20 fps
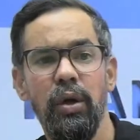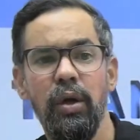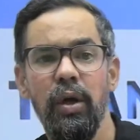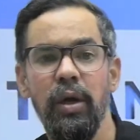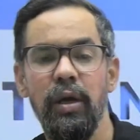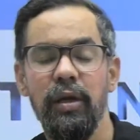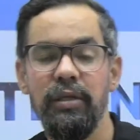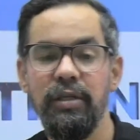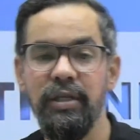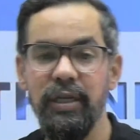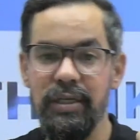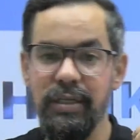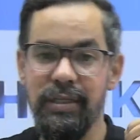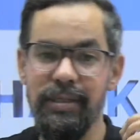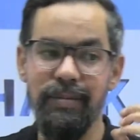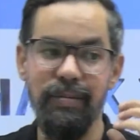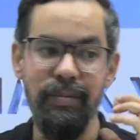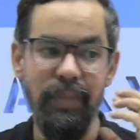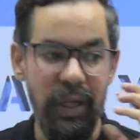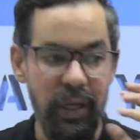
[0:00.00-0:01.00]
just
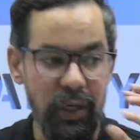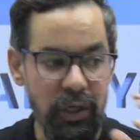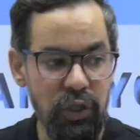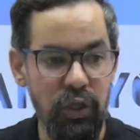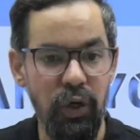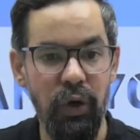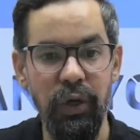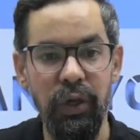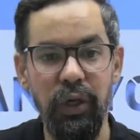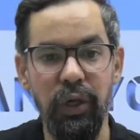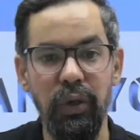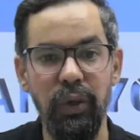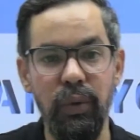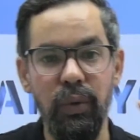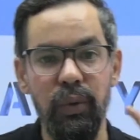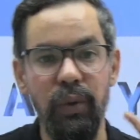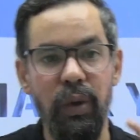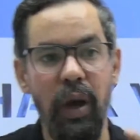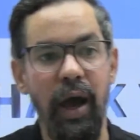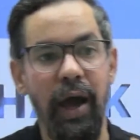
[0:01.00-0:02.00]
make sure ki you
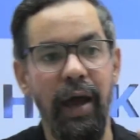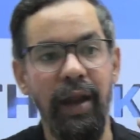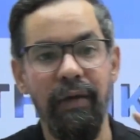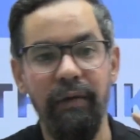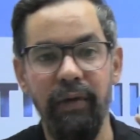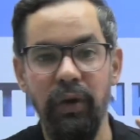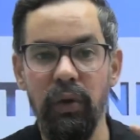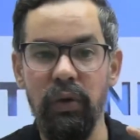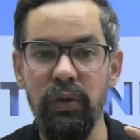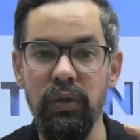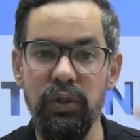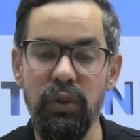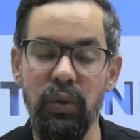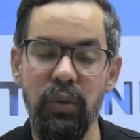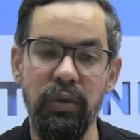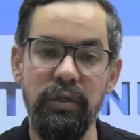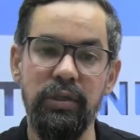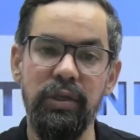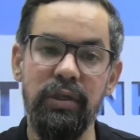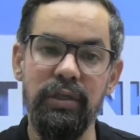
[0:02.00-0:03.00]
are able to score
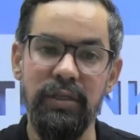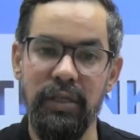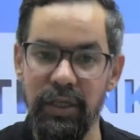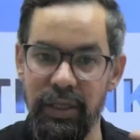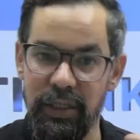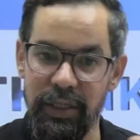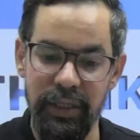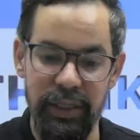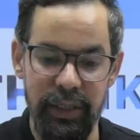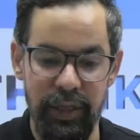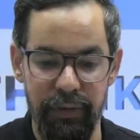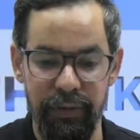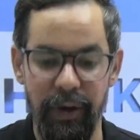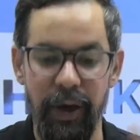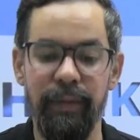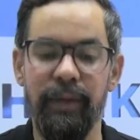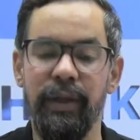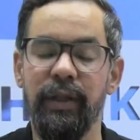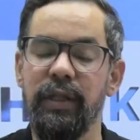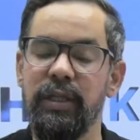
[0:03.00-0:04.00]
60-65 in
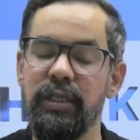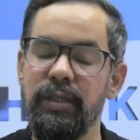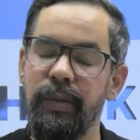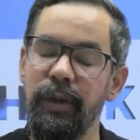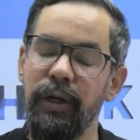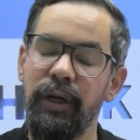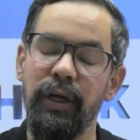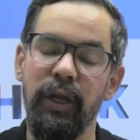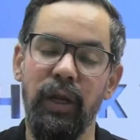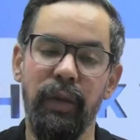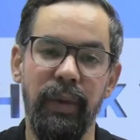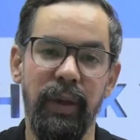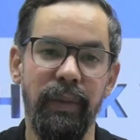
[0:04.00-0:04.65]
this particular paper.